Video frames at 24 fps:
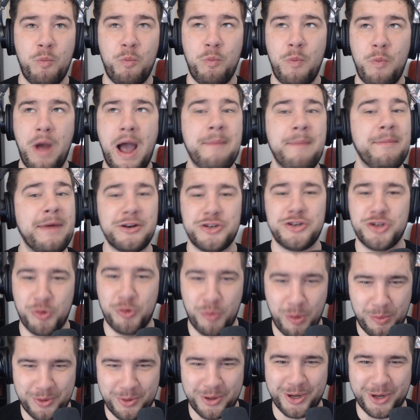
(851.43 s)
I'm not sure
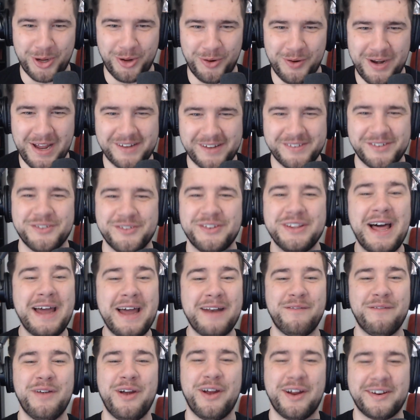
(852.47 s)
where we're going to go next. There's a lot
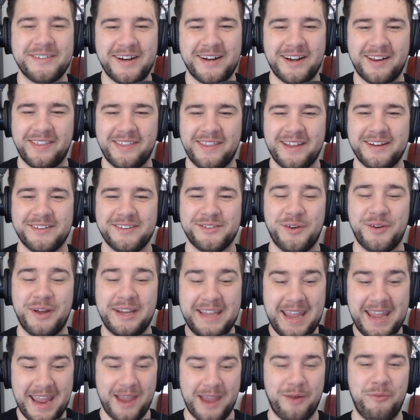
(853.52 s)
of very exciting things, so I
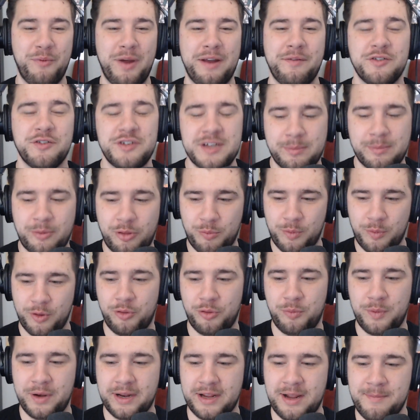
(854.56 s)
can't wait for chapter
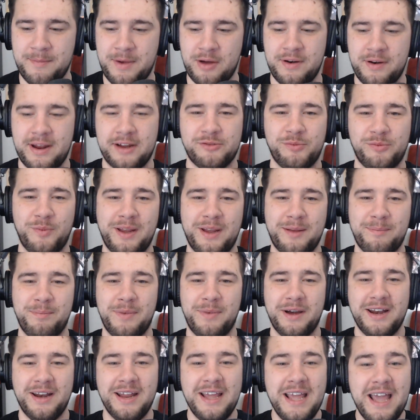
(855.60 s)
303 to come out next week.
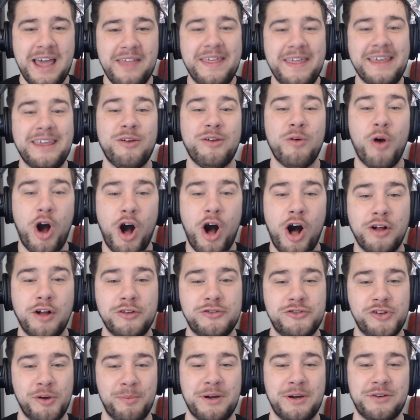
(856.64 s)
But thank you all
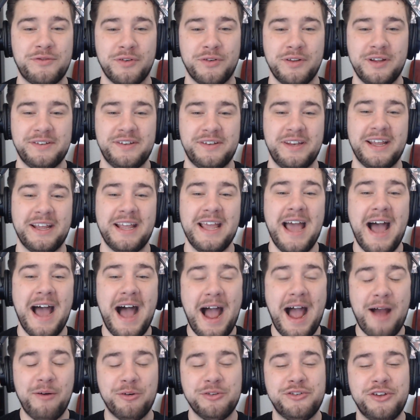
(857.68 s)
so much for listening.
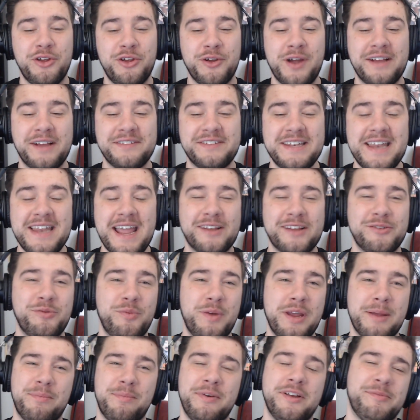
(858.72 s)
I will see you guys next
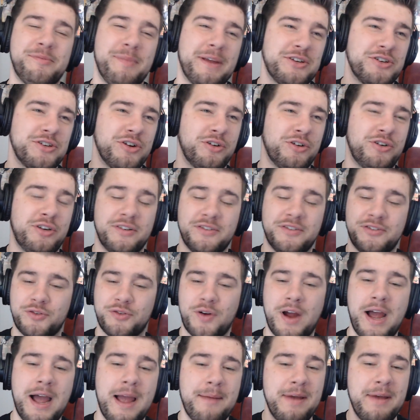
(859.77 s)
week. Please make sure to
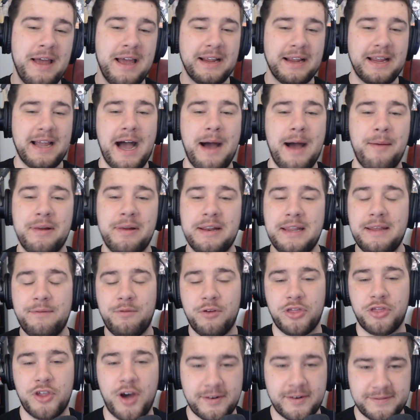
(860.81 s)
subscribe, comment, leave your
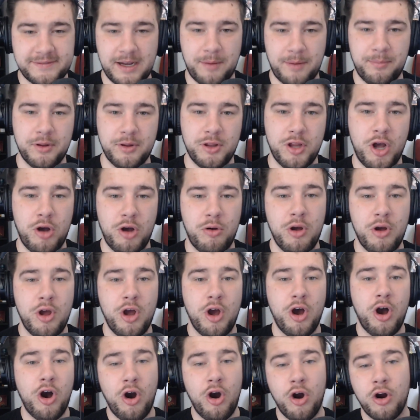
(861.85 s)
thoughts down below,
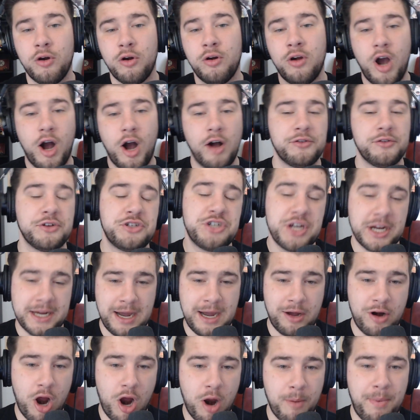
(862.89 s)
or also check
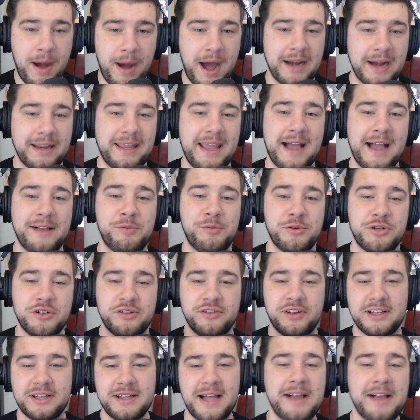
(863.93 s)
out our podcast, which is
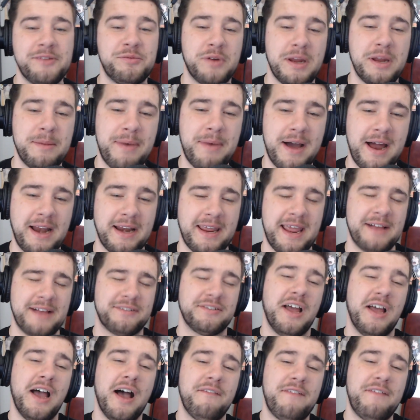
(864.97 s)
a Class 1A podcast,
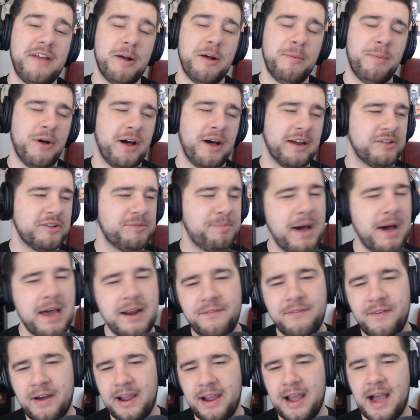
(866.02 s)
available on
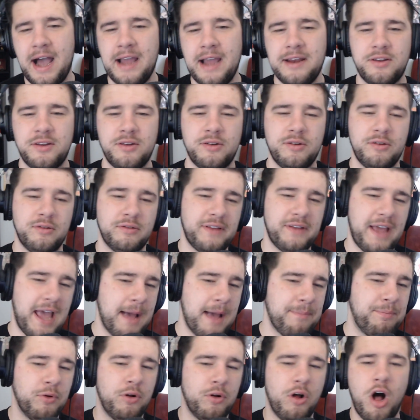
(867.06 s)
Spotify, iTunes,
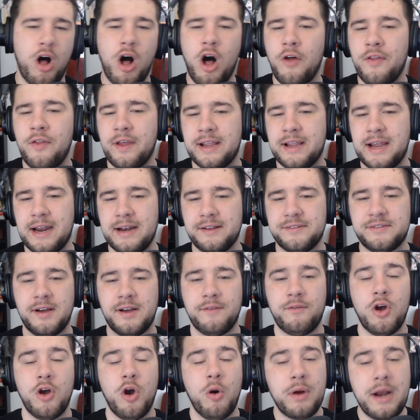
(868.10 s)
Apple, all that kind of stuff.
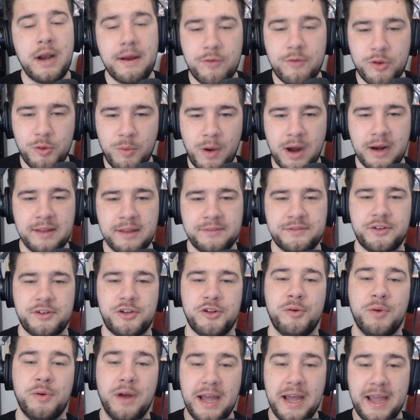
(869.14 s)
Whatever you want to listen
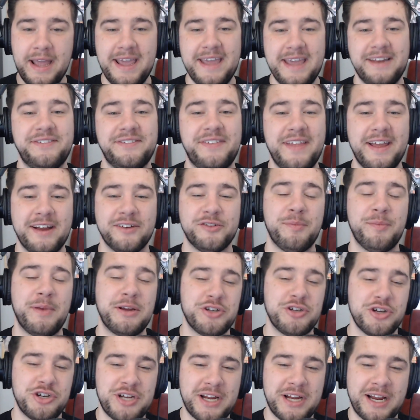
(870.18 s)
to, it's there, so make
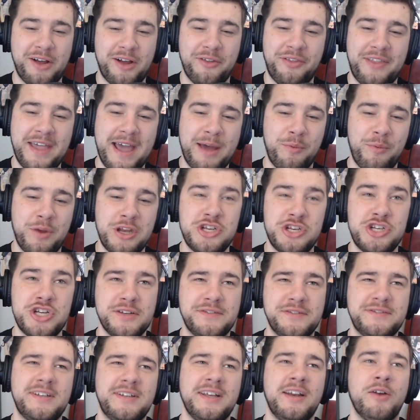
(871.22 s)
sure to check out that. We
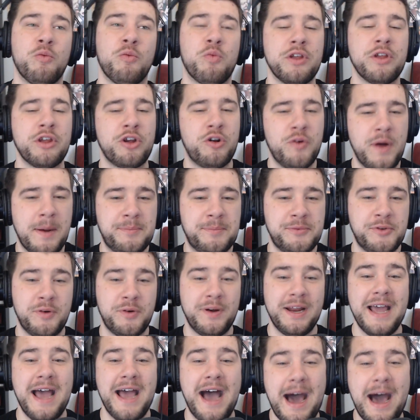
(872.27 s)
just did a really cool episode
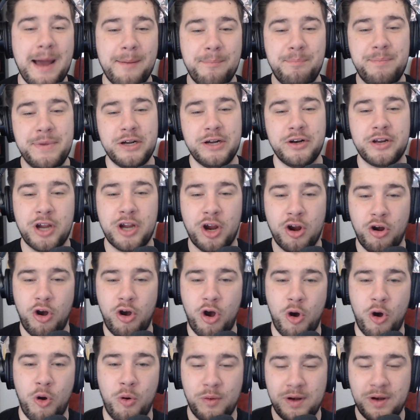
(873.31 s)
on building our
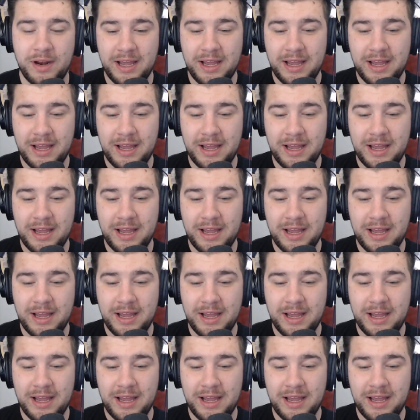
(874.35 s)
own